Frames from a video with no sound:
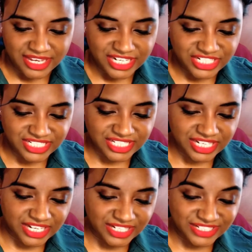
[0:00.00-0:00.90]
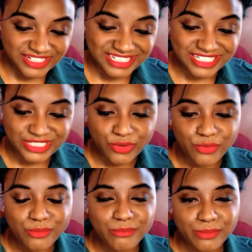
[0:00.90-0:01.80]
It's just the color is
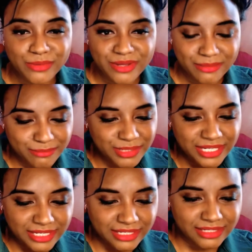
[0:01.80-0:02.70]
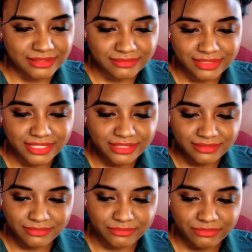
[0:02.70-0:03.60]
so bubblegum pink, like
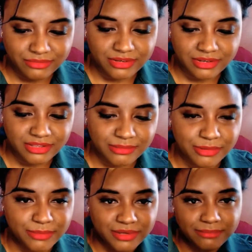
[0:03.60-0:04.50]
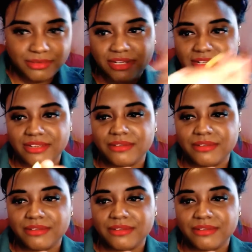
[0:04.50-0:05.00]
really bubblegum pink.